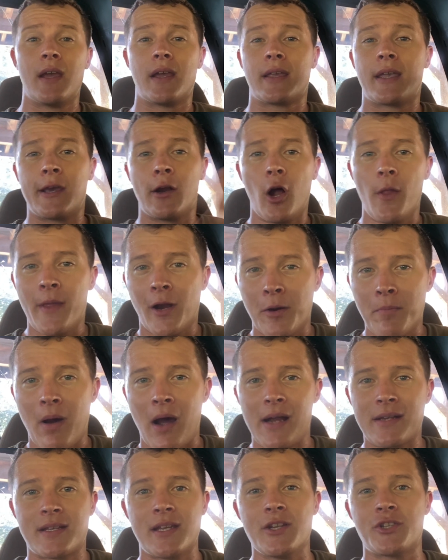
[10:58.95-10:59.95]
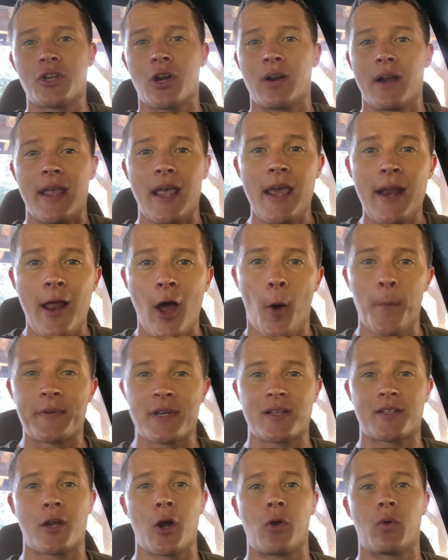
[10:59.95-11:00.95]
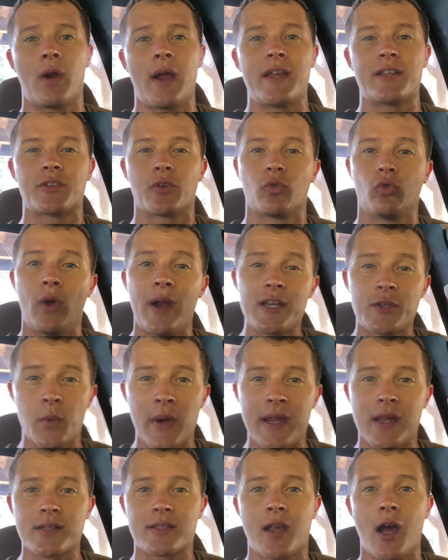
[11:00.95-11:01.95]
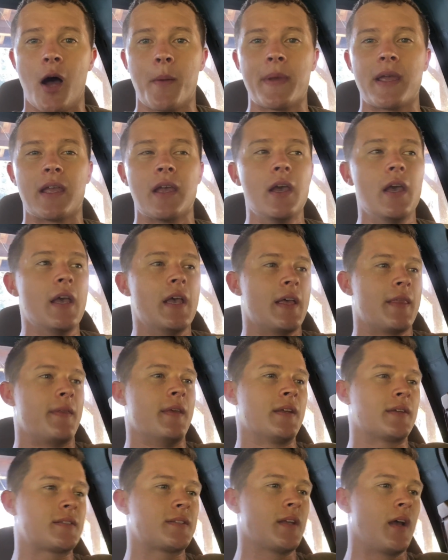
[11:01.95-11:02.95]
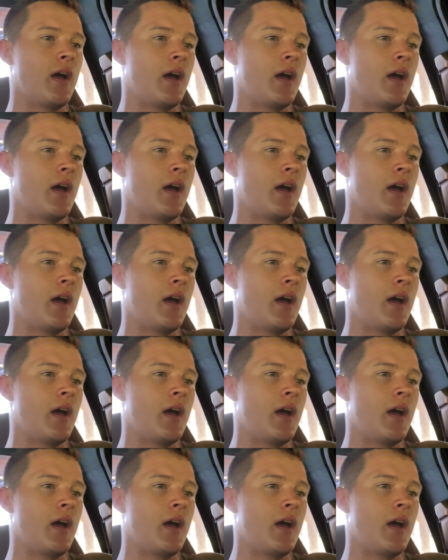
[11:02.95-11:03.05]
Get on there and buy a t-shirt. It helps us go race. Race week is coming. This